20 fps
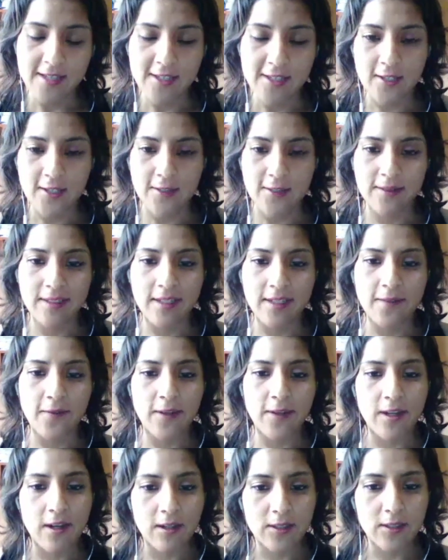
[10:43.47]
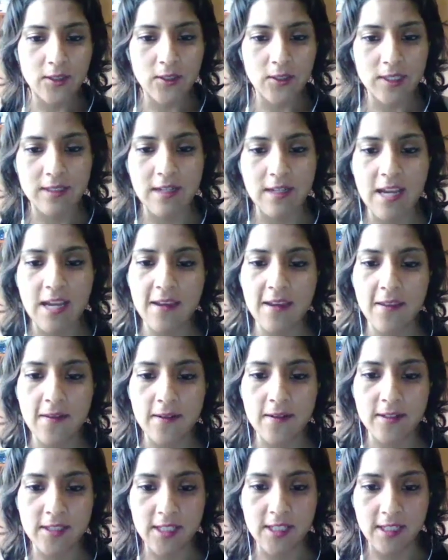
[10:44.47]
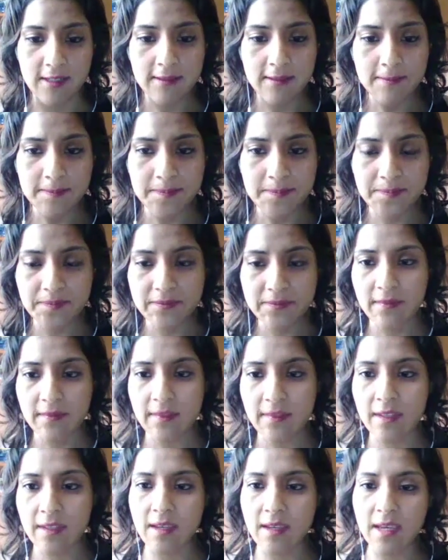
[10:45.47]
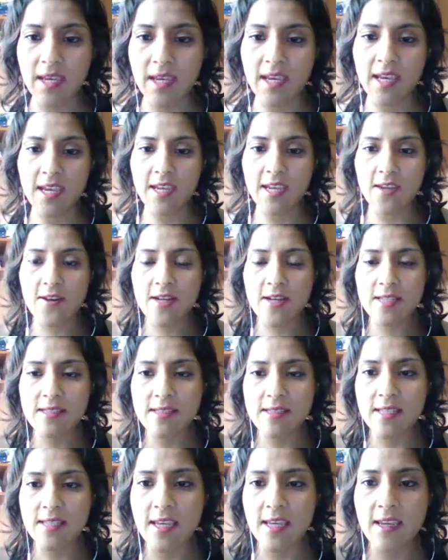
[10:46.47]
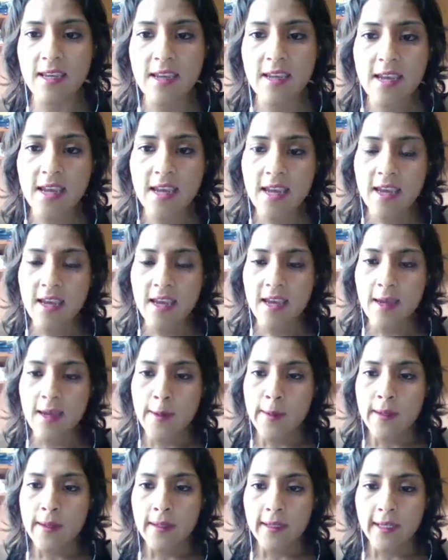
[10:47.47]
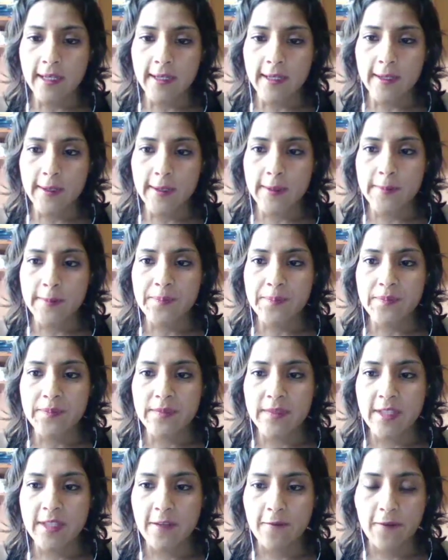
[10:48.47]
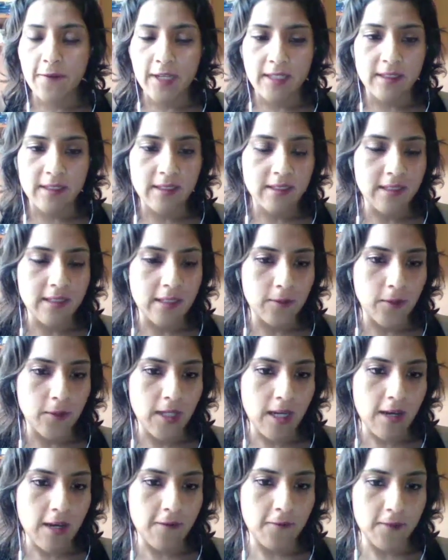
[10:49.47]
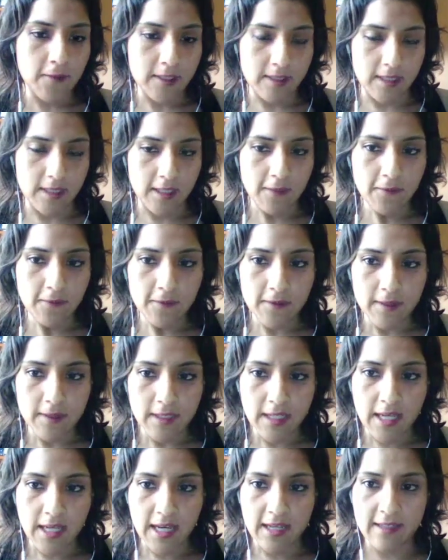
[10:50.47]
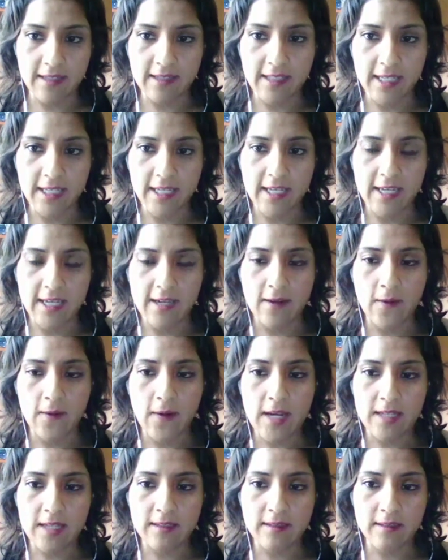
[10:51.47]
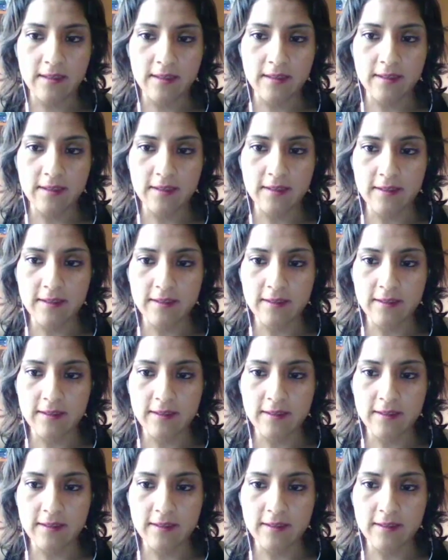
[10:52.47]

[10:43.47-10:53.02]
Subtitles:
So if we go to slide 13, you can see the funding that we have received and the grants